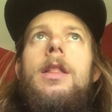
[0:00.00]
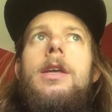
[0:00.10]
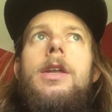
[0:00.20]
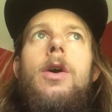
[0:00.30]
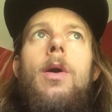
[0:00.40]

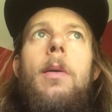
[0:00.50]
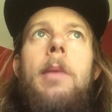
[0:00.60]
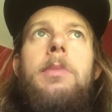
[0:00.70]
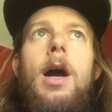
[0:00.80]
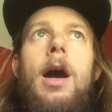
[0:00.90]

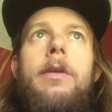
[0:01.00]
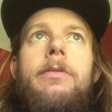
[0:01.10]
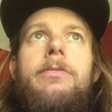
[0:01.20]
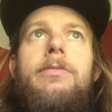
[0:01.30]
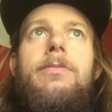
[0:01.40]
I'm